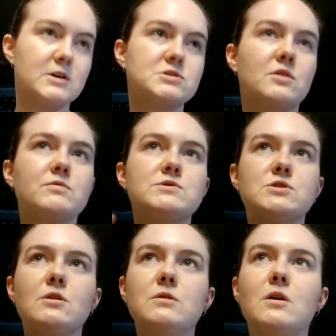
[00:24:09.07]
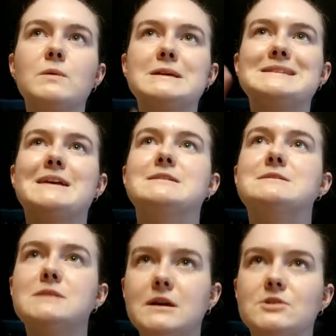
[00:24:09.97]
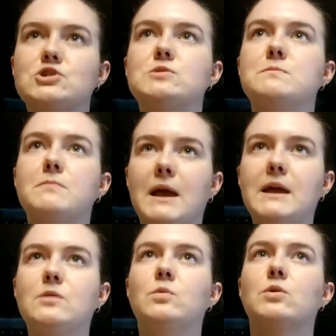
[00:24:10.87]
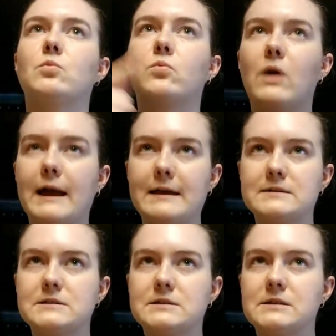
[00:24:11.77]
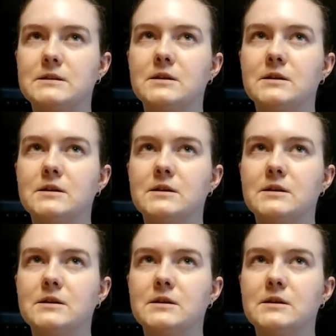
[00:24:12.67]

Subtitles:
So risotto is a dish made with rice.